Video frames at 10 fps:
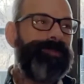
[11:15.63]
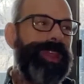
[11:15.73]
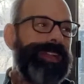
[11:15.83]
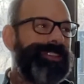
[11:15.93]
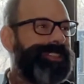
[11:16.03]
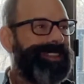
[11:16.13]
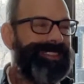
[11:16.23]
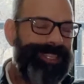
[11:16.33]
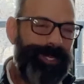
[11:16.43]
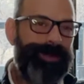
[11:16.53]
and just a
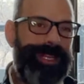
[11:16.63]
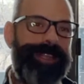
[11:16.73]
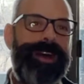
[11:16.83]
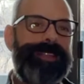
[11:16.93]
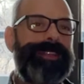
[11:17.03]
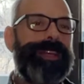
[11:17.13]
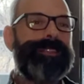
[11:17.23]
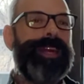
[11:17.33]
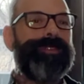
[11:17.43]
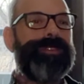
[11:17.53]
little bit of
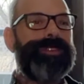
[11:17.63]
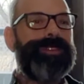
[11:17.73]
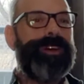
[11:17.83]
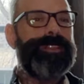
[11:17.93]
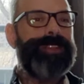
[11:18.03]
context after their songs,